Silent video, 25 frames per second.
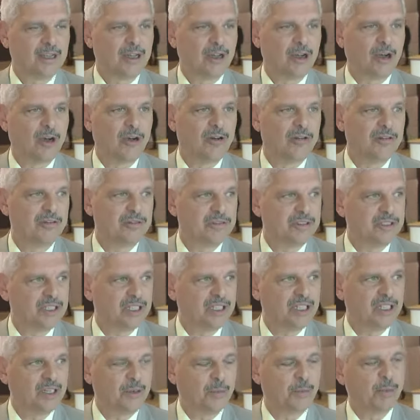of
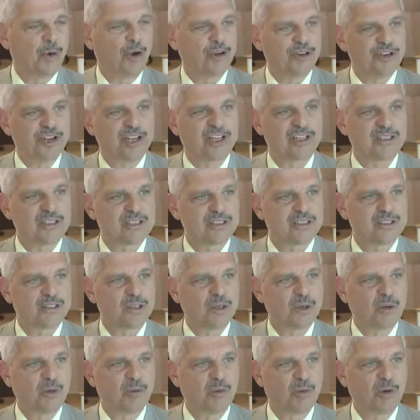the projects
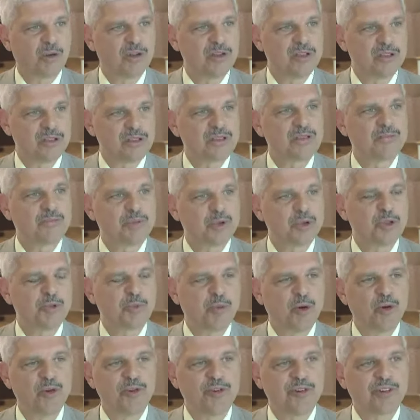was
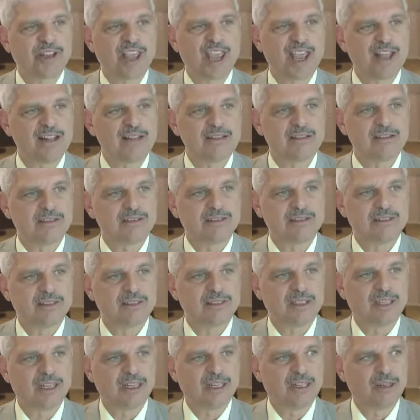postponed or cancelled.
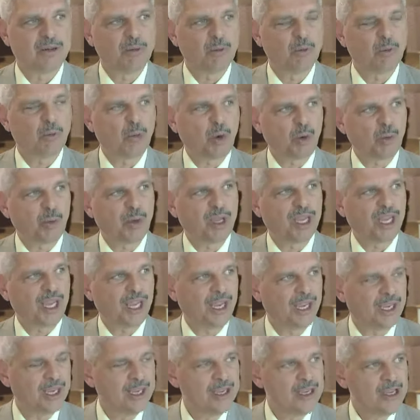And what
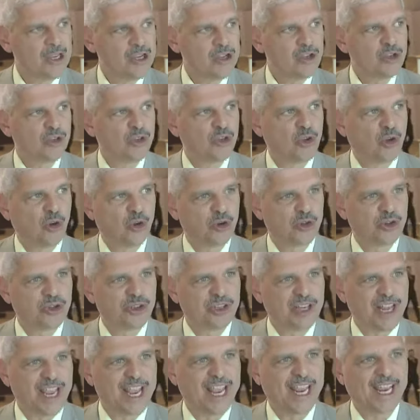we saw
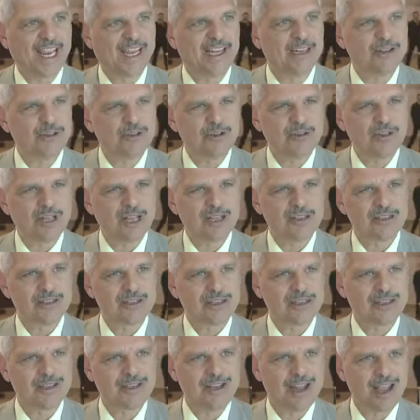today in
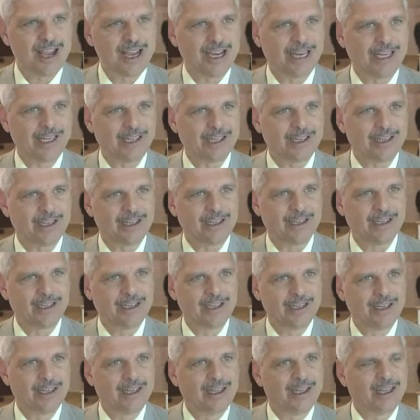2009,
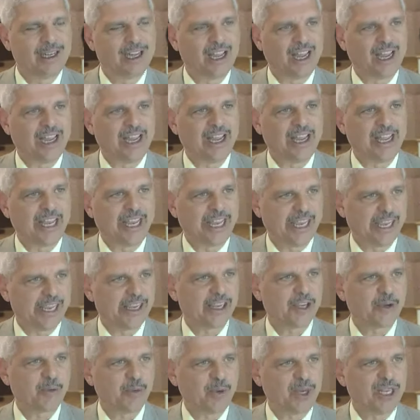AHIC,
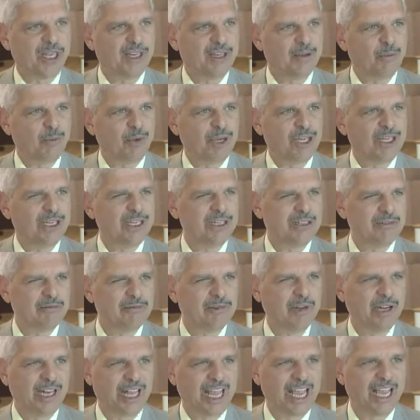we, we didn't
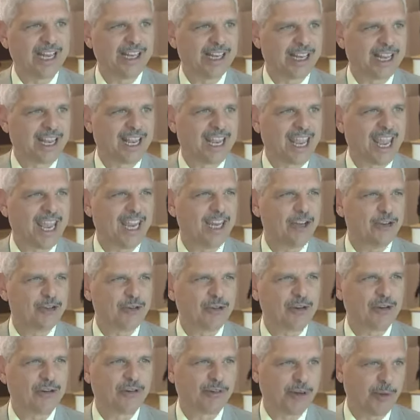really had a gauge
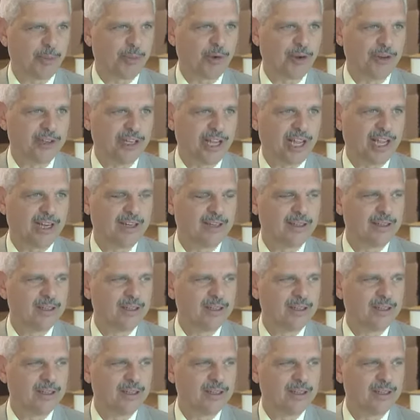or a grip on that.